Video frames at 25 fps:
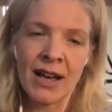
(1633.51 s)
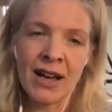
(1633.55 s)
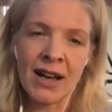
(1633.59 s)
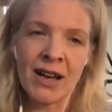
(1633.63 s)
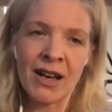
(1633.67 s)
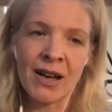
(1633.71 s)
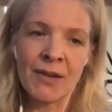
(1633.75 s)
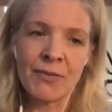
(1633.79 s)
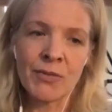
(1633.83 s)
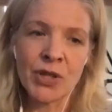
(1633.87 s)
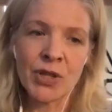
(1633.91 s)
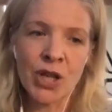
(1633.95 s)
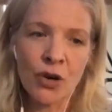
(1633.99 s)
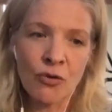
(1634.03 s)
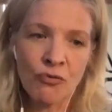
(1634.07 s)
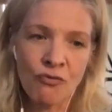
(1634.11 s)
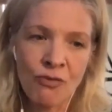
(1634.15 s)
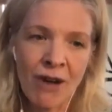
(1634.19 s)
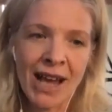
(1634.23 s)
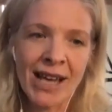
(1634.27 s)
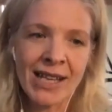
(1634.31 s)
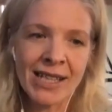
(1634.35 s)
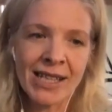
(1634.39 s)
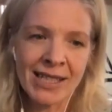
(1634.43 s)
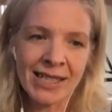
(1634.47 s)
um, you know
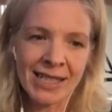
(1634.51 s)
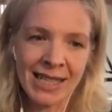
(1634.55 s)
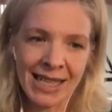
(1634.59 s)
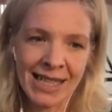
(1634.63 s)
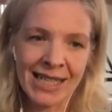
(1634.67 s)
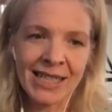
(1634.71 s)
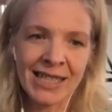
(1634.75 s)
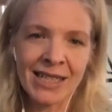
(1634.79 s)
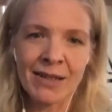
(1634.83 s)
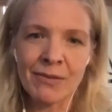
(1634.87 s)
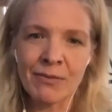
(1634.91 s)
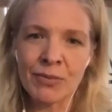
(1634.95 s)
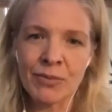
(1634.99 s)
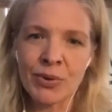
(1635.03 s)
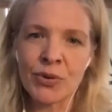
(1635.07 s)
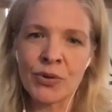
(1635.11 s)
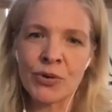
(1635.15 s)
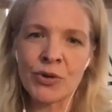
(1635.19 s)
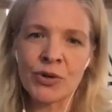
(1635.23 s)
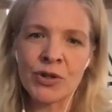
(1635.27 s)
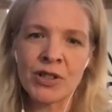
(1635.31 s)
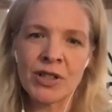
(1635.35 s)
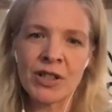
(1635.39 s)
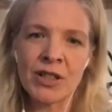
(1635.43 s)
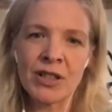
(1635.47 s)
rest is
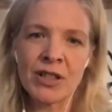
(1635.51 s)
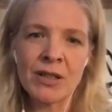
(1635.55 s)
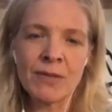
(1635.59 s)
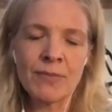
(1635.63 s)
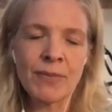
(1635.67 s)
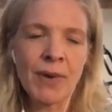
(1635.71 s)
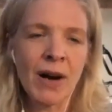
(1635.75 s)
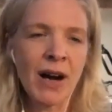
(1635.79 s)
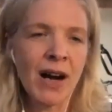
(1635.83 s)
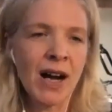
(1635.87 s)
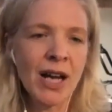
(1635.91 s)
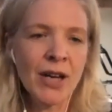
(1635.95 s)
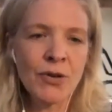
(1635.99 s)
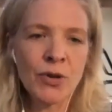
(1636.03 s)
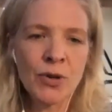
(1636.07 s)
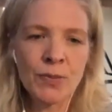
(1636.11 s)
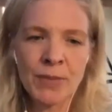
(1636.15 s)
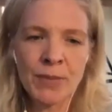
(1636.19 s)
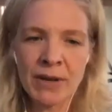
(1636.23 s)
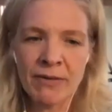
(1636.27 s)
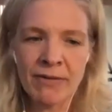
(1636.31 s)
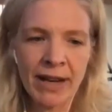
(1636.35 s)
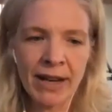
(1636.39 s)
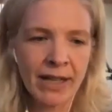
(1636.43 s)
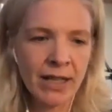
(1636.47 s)
important but i would
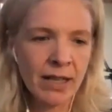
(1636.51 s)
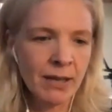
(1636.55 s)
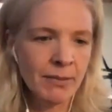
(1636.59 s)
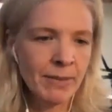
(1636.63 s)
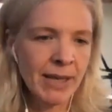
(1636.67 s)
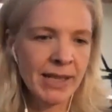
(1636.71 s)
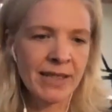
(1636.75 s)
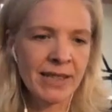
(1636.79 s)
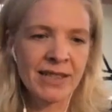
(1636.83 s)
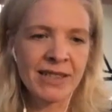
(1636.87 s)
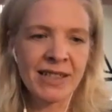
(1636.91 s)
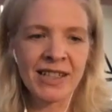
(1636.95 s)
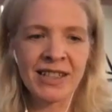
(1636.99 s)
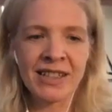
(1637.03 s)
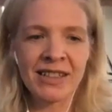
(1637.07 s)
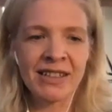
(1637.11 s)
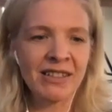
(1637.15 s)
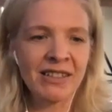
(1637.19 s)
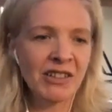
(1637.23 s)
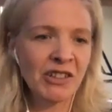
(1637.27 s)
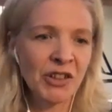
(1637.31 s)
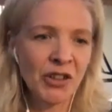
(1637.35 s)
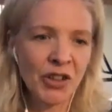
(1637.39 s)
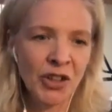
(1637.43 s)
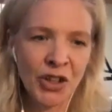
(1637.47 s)
be recommending
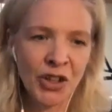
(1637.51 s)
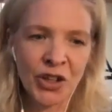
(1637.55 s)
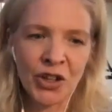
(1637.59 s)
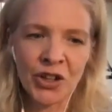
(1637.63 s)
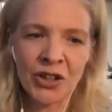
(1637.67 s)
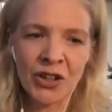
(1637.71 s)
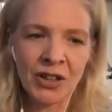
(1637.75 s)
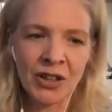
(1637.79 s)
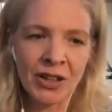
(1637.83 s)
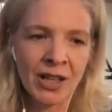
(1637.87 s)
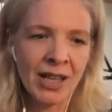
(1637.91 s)
you know